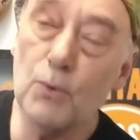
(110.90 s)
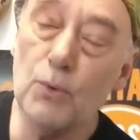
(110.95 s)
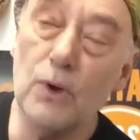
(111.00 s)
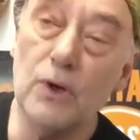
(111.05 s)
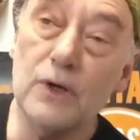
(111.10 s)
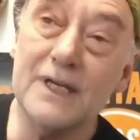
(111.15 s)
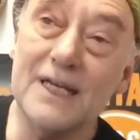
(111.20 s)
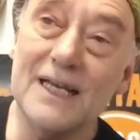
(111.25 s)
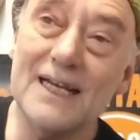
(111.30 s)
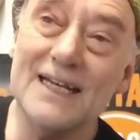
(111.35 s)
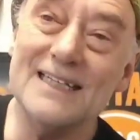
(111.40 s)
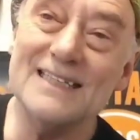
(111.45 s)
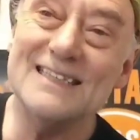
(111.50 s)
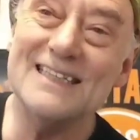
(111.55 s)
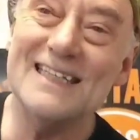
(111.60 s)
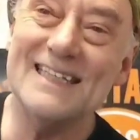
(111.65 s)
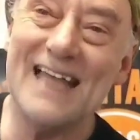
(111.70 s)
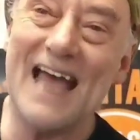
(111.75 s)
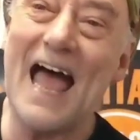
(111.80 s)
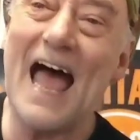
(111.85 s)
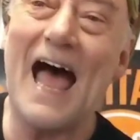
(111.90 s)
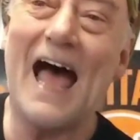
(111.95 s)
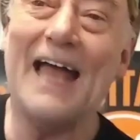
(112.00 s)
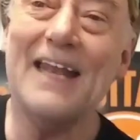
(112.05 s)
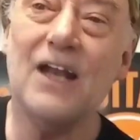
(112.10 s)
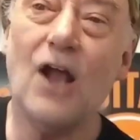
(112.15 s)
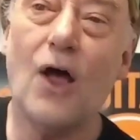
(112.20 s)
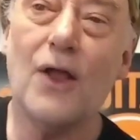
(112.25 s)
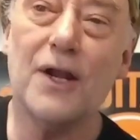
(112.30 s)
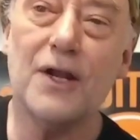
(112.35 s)
But we'll get into
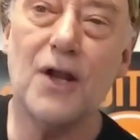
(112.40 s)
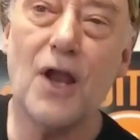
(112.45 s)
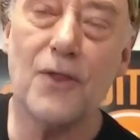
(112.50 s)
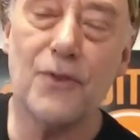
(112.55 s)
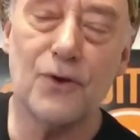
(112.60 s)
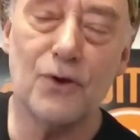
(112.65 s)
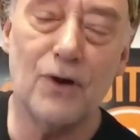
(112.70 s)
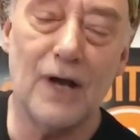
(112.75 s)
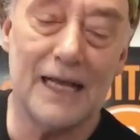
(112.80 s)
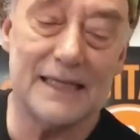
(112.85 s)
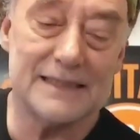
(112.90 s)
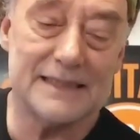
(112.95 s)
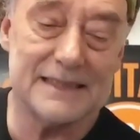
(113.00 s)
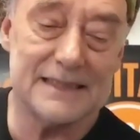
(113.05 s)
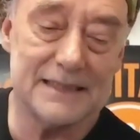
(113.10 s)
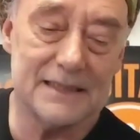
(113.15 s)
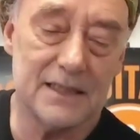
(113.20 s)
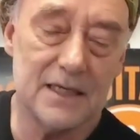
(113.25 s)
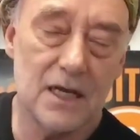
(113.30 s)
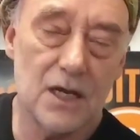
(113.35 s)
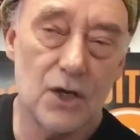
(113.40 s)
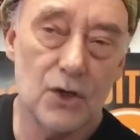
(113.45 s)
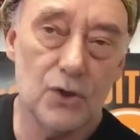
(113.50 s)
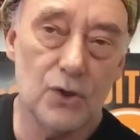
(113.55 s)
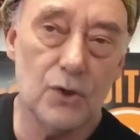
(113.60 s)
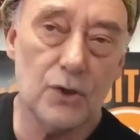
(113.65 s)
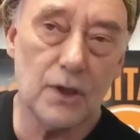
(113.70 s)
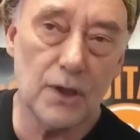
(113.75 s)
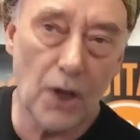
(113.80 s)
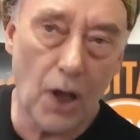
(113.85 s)
that on another lesson.
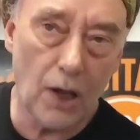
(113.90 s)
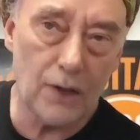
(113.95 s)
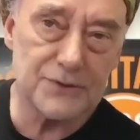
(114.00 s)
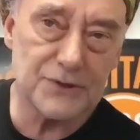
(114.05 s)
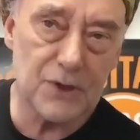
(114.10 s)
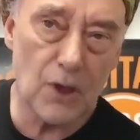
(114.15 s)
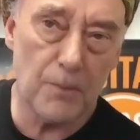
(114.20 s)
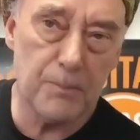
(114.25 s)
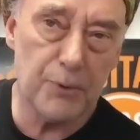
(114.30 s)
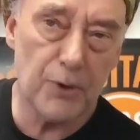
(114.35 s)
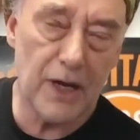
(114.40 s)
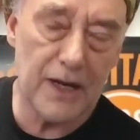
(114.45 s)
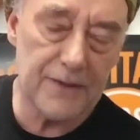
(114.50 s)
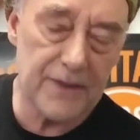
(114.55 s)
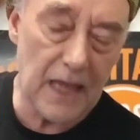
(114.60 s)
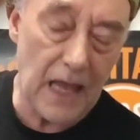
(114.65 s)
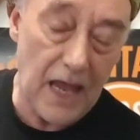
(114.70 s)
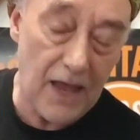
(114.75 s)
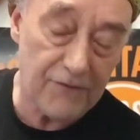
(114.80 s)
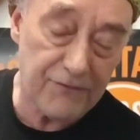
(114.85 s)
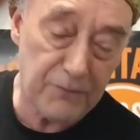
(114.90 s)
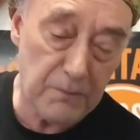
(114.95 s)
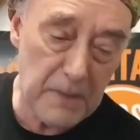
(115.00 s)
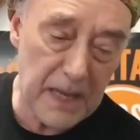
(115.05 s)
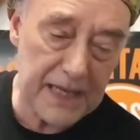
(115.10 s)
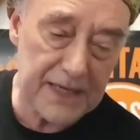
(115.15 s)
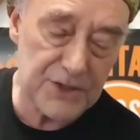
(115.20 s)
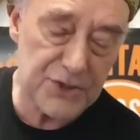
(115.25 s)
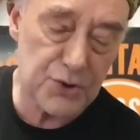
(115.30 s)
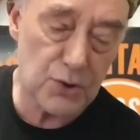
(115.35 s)
You can also play the F
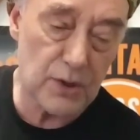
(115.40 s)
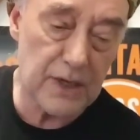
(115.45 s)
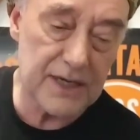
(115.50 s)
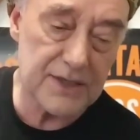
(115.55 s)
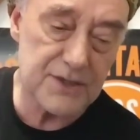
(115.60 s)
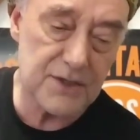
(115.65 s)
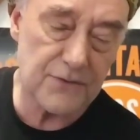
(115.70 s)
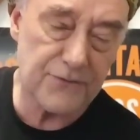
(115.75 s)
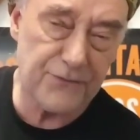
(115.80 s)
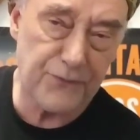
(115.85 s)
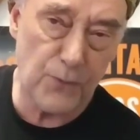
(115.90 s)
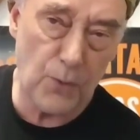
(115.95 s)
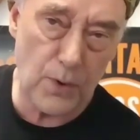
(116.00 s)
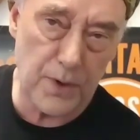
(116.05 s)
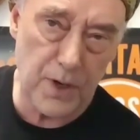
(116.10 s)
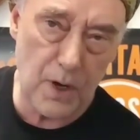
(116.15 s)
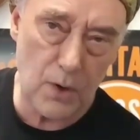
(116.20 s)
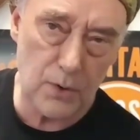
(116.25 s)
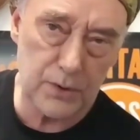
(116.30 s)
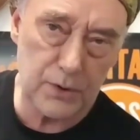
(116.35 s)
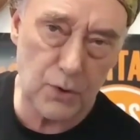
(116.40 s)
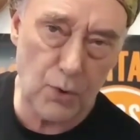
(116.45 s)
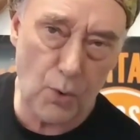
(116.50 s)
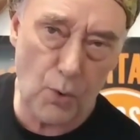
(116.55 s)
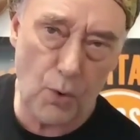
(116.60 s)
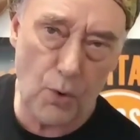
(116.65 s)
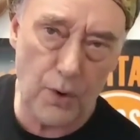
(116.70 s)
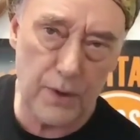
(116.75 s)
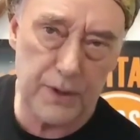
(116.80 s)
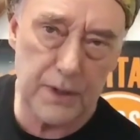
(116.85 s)
major as a 4-note
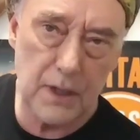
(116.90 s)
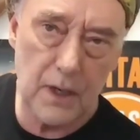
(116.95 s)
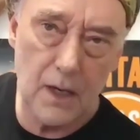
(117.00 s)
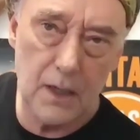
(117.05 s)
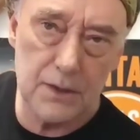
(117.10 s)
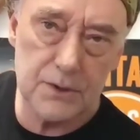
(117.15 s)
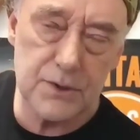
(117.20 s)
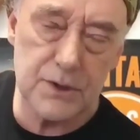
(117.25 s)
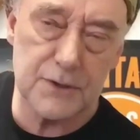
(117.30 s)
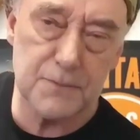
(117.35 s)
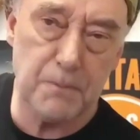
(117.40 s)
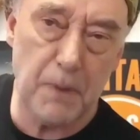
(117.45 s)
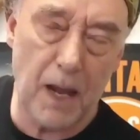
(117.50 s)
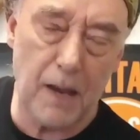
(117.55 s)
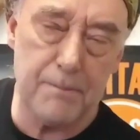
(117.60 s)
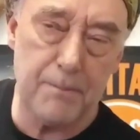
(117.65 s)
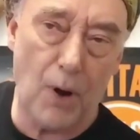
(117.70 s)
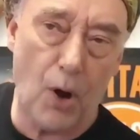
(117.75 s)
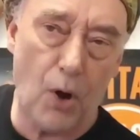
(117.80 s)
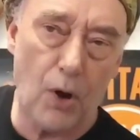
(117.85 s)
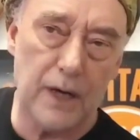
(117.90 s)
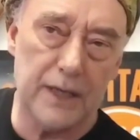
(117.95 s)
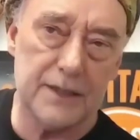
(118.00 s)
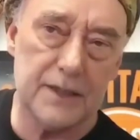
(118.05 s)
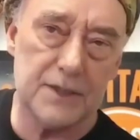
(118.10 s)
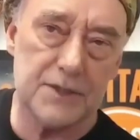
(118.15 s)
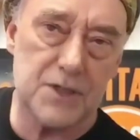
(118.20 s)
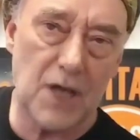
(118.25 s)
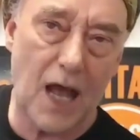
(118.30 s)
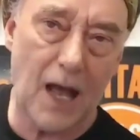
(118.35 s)
chord just by
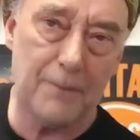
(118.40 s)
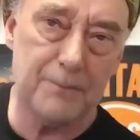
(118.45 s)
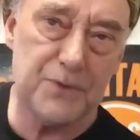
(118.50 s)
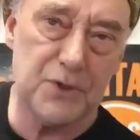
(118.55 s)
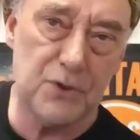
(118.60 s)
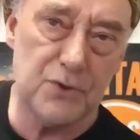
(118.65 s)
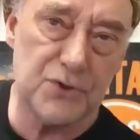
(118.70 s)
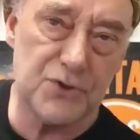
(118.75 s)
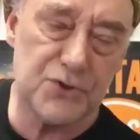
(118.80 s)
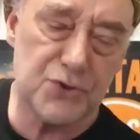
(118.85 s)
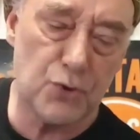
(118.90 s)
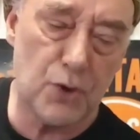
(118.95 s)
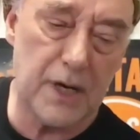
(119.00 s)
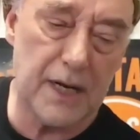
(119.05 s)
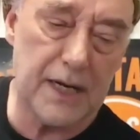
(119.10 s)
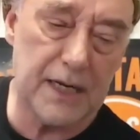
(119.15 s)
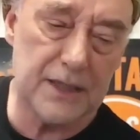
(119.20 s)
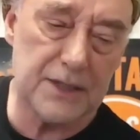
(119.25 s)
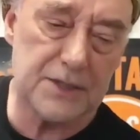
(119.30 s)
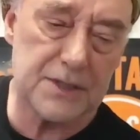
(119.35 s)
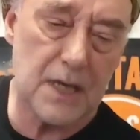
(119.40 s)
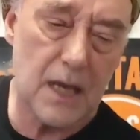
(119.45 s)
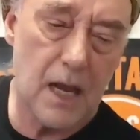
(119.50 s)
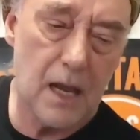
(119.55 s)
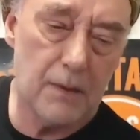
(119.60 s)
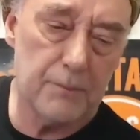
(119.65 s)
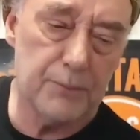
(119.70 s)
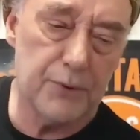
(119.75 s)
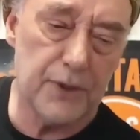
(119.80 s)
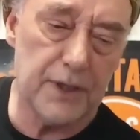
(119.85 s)
barring the top 2 strings,
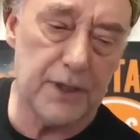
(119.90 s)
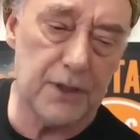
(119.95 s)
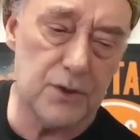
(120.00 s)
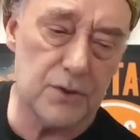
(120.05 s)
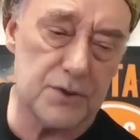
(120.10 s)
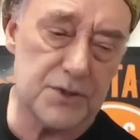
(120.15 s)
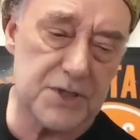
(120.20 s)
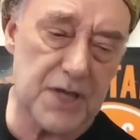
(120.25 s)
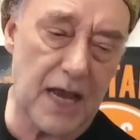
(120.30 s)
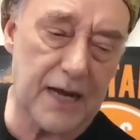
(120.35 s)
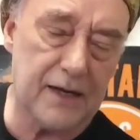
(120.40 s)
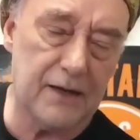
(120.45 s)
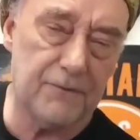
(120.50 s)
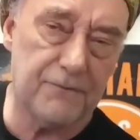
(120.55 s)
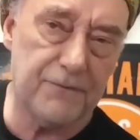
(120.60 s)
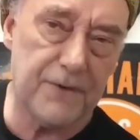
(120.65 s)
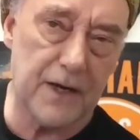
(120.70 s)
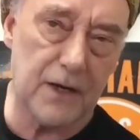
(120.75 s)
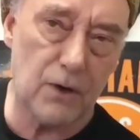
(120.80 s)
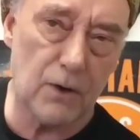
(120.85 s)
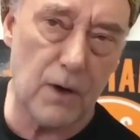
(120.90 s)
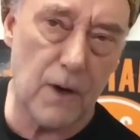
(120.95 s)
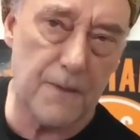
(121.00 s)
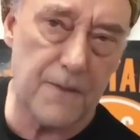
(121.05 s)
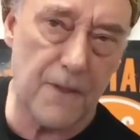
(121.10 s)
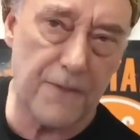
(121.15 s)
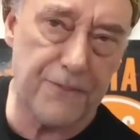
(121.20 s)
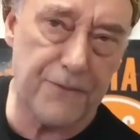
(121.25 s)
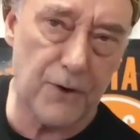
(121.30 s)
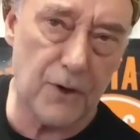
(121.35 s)
putting your 2nd finger
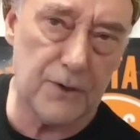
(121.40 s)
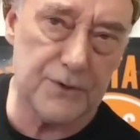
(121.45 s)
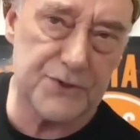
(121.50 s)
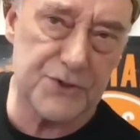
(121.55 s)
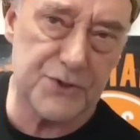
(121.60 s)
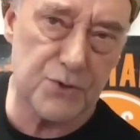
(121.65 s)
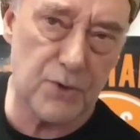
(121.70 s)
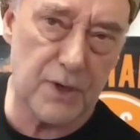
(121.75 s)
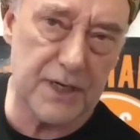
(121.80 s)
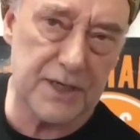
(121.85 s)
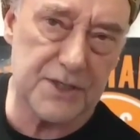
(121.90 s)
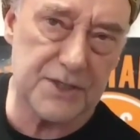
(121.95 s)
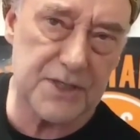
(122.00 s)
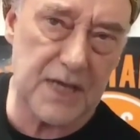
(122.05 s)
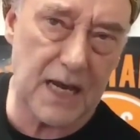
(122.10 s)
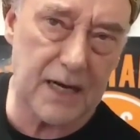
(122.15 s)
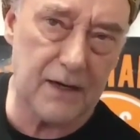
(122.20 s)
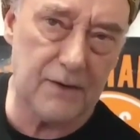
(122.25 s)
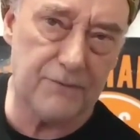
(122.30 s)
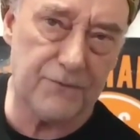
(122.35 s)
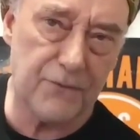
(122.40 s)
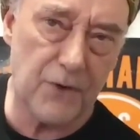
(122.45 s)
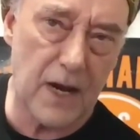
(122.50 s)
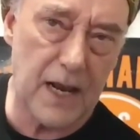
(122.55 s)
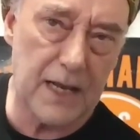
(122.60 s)
on the 3rd string, 2nd